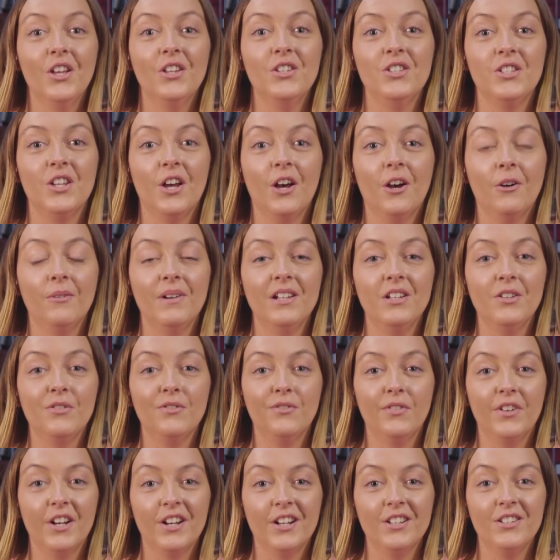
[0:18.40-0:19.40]
So in your
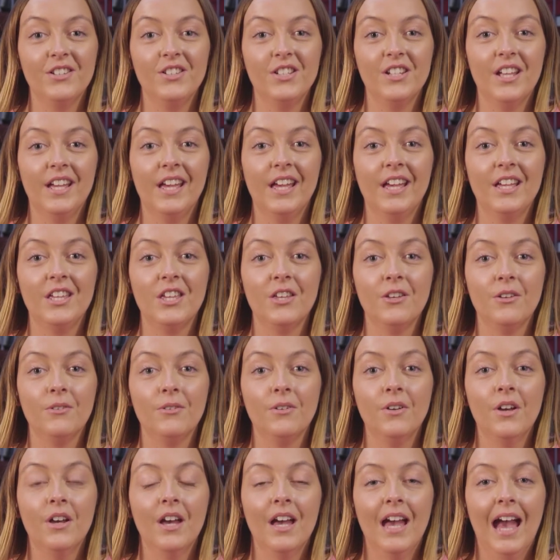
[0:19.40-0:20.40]
first year,
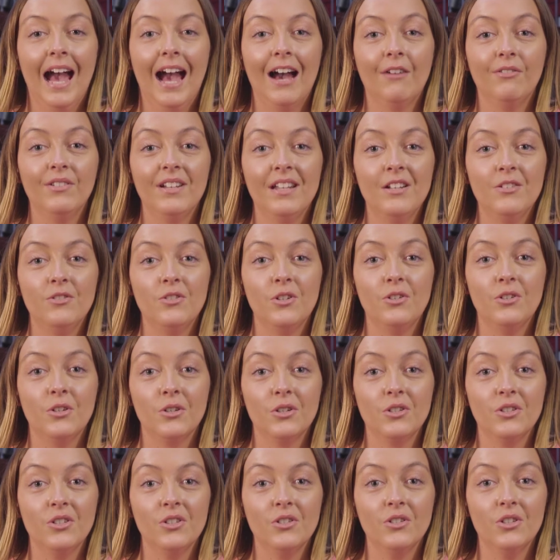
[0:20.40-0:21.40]
you have an
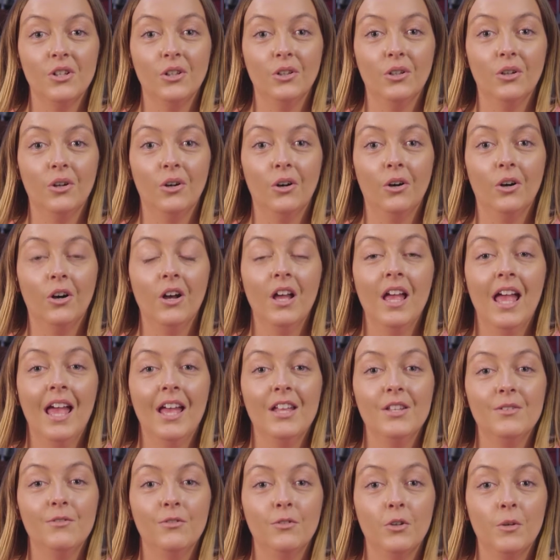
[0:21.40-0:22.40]
introduction to law
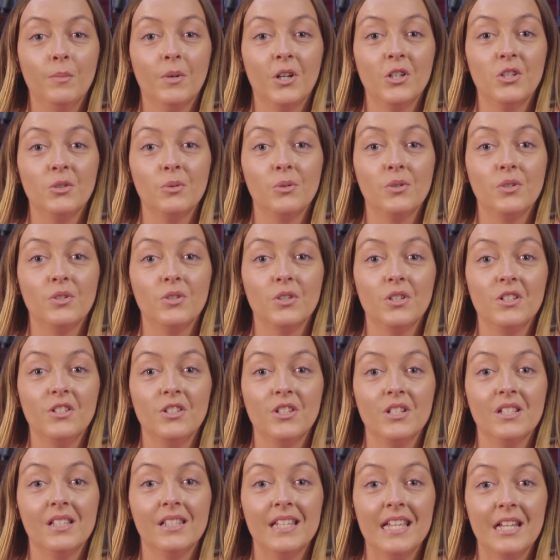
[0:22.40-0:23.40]
through modules
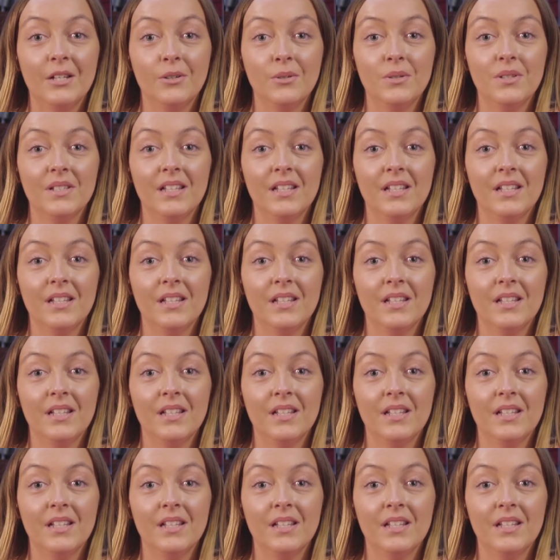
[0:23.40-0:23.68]
such as legal